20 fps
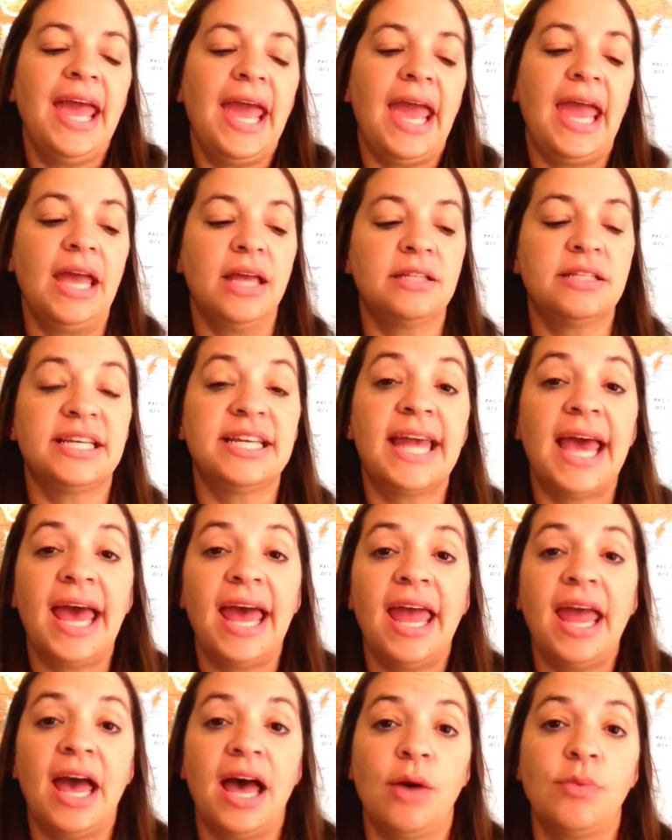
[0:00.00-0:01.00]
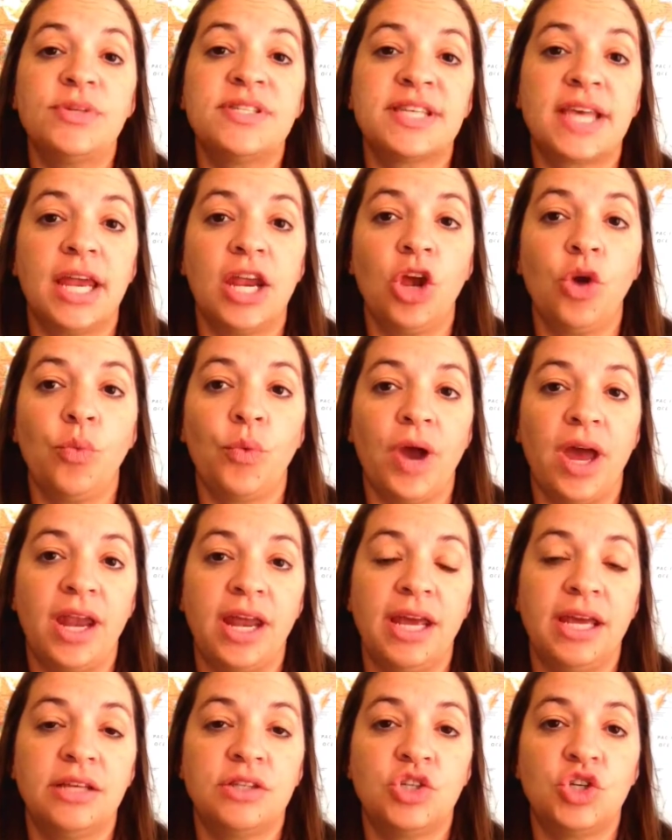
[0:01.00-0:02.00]
And today I was getting
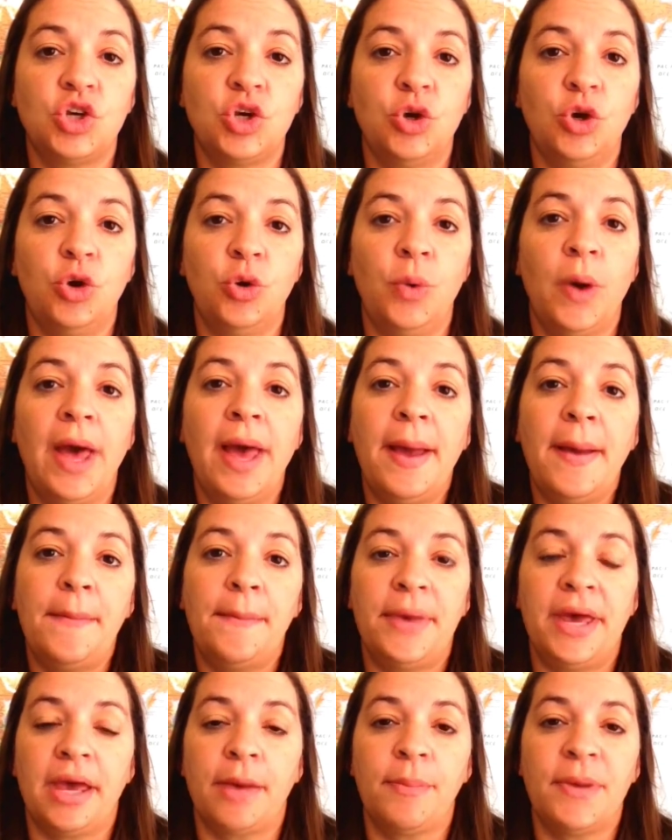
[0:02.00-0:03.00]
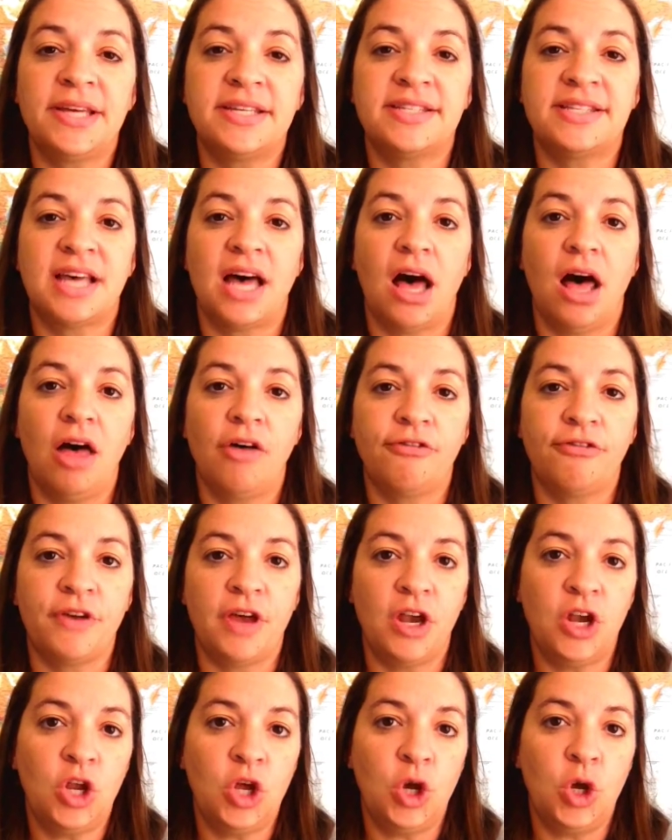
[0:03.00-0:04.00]
ready to make myself
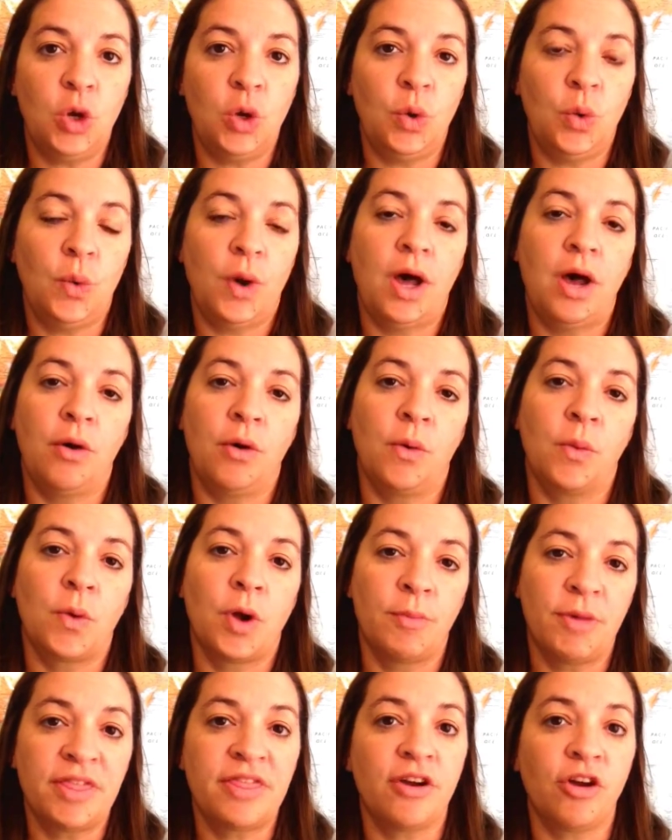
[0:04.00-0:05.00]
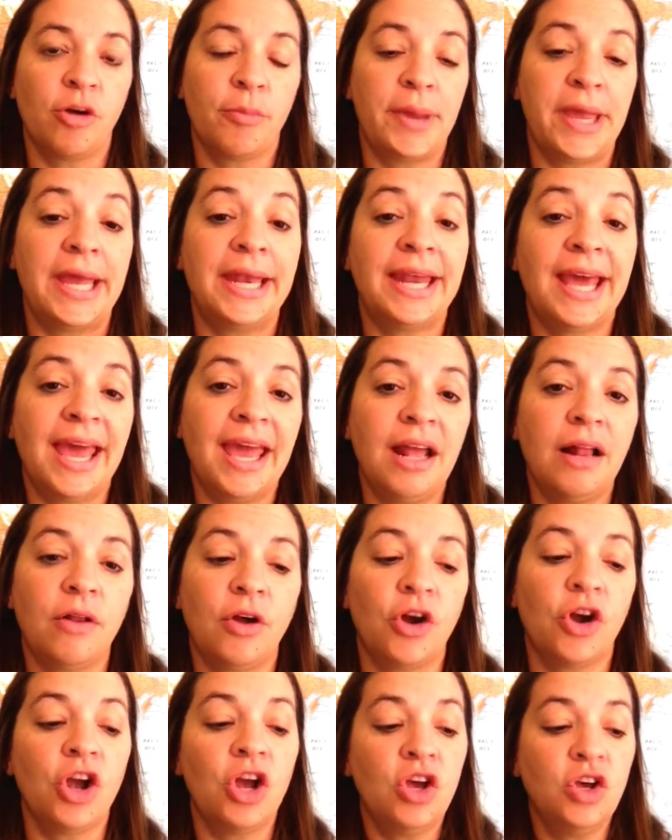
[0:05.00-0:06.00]
a new aromatherapy
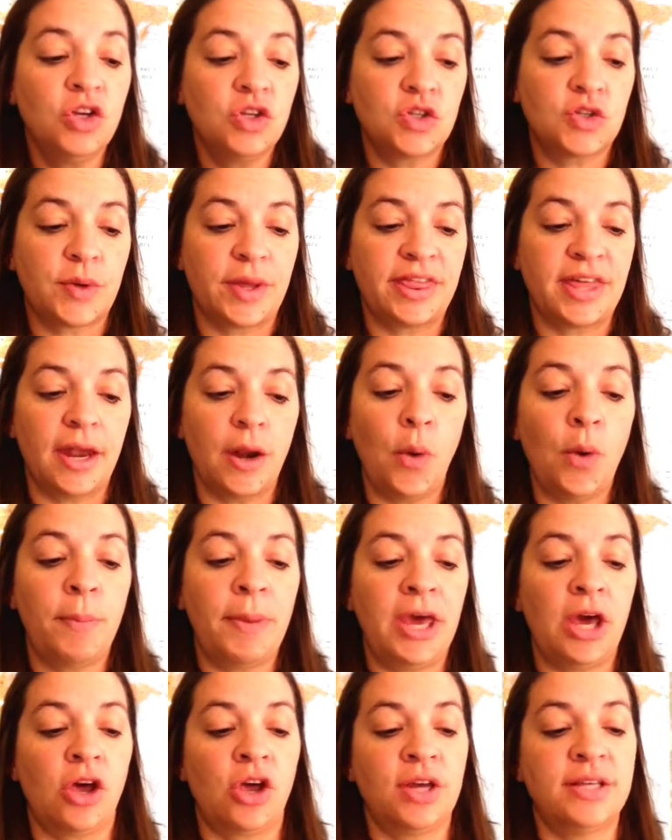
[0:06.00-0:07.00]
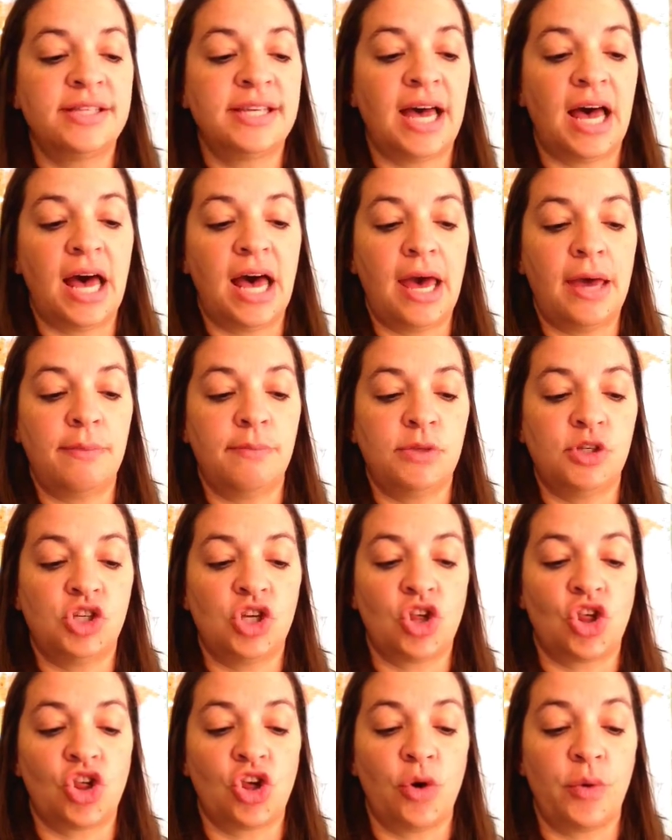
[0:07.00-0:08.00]
inhaler. So I thought it would be a good time
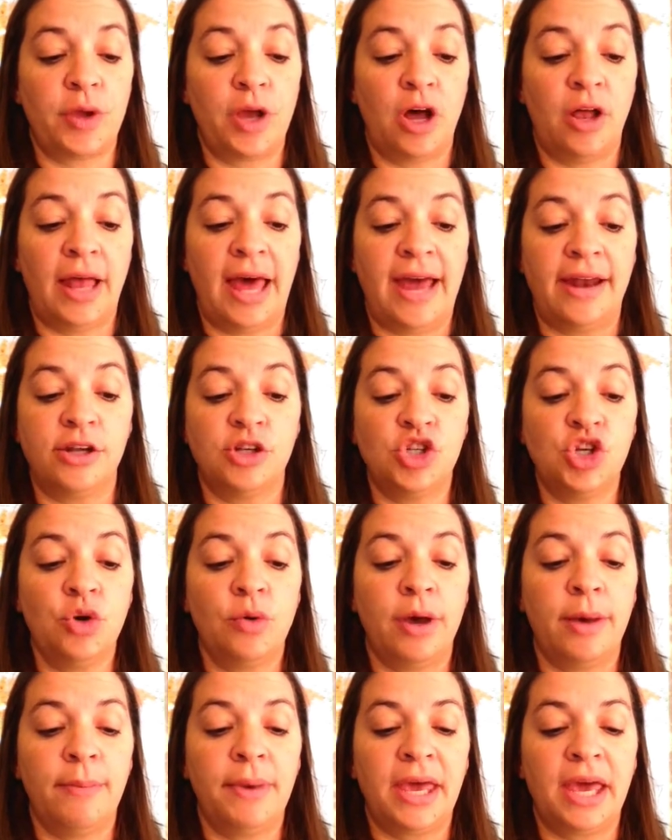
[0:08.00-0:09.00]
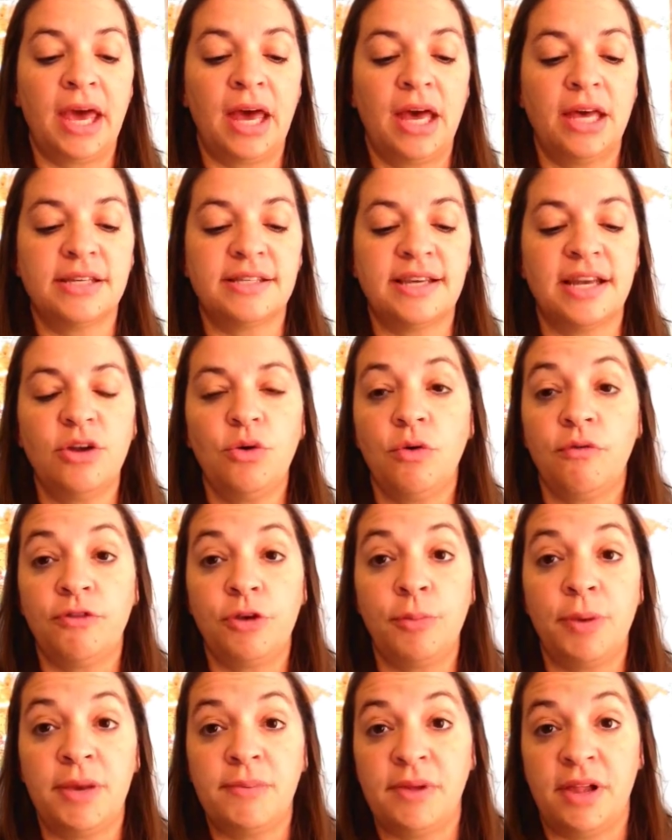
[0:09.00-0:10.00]
to show y'all how to do it because I know a
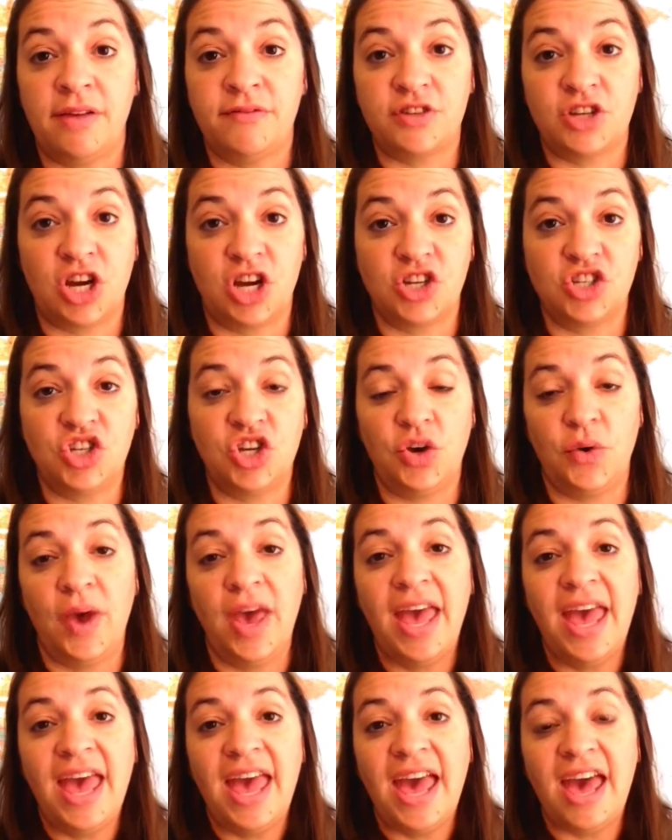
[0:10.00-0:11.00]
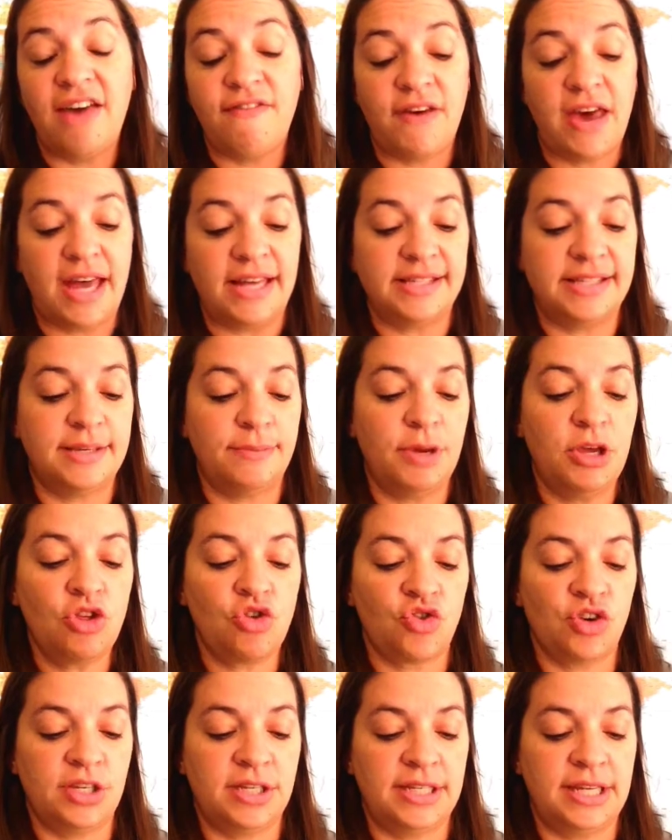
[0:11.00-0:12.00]
few people I've talked to have had some
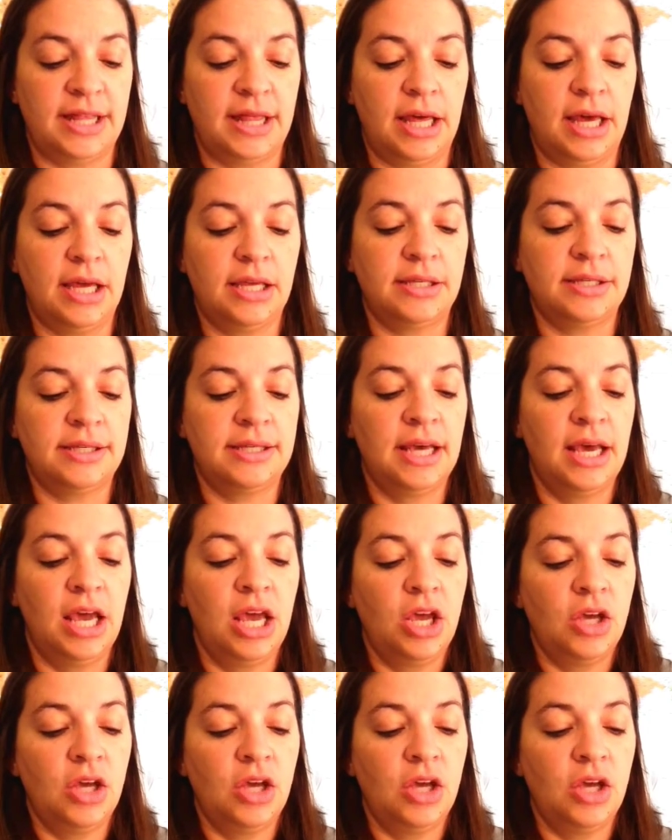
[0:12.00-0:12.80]
interest in this.